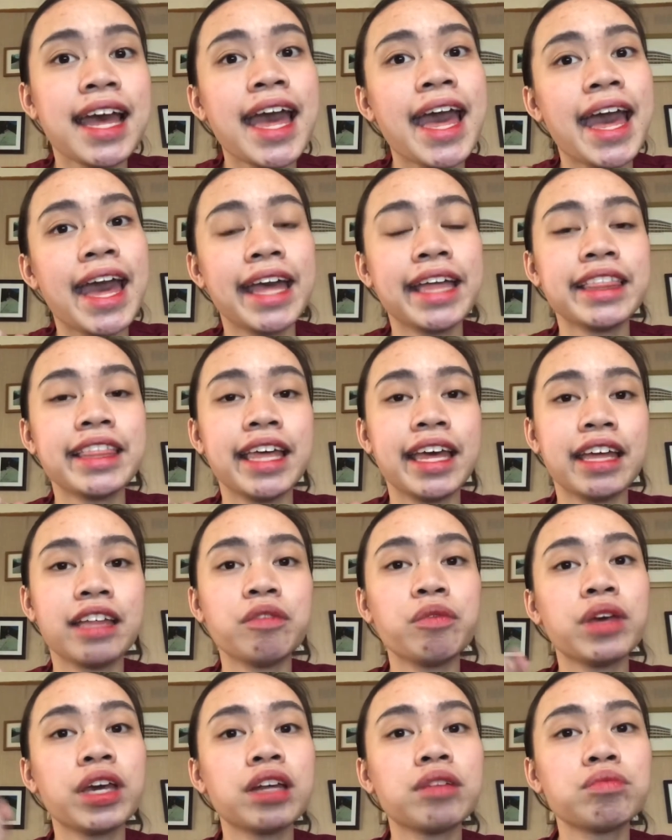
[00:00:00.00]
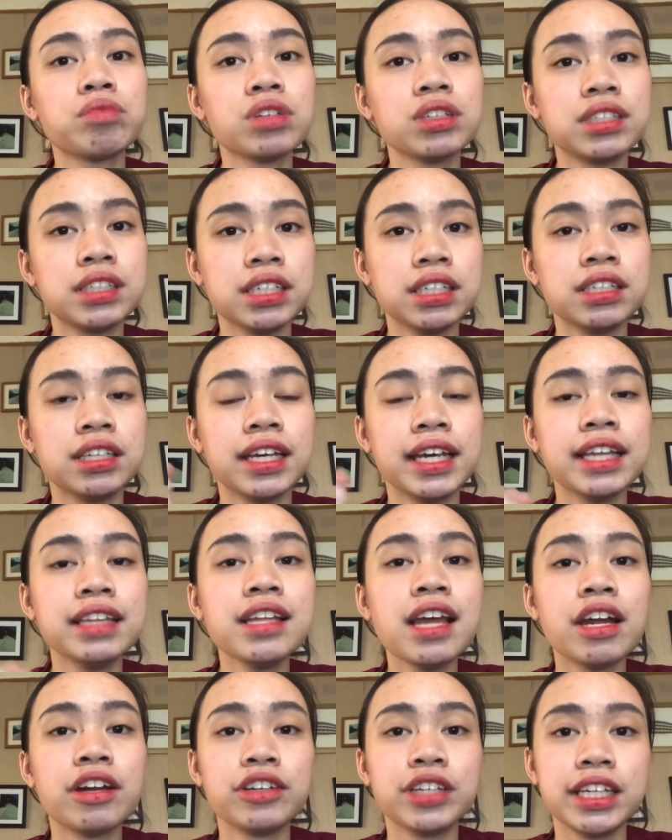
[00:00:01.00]
And then we can proceed in
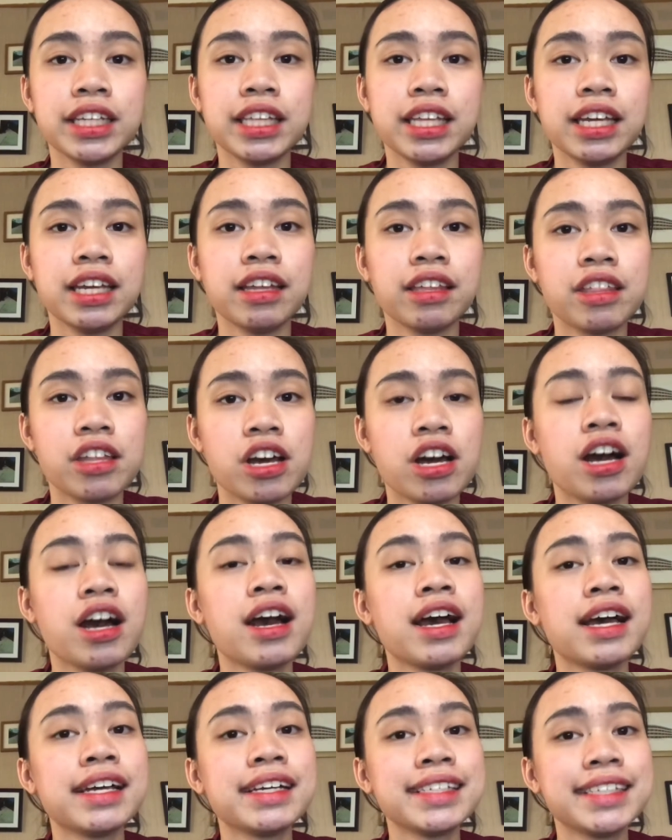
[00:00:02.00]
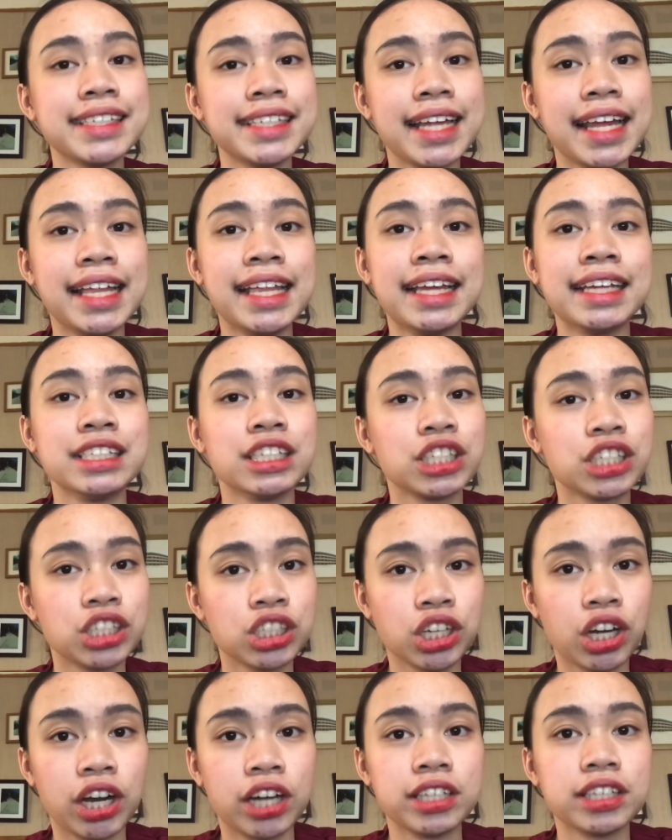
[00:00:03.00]
reading the Snellen's chart.